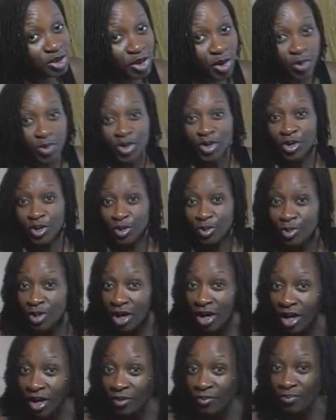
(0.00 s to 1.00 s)
show you
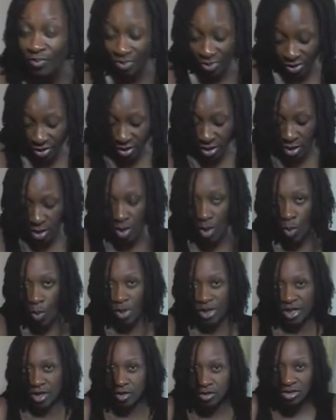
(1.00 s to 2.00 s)
um,
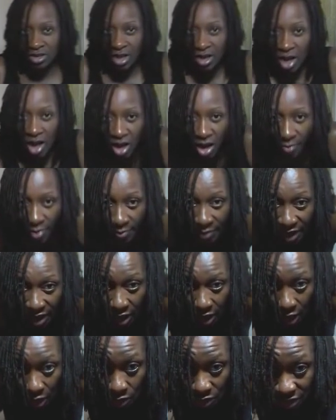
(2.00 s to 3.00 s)
what it looks like. I'll come a bit
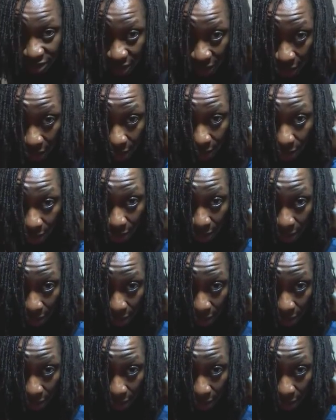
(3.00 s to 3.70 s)
closer.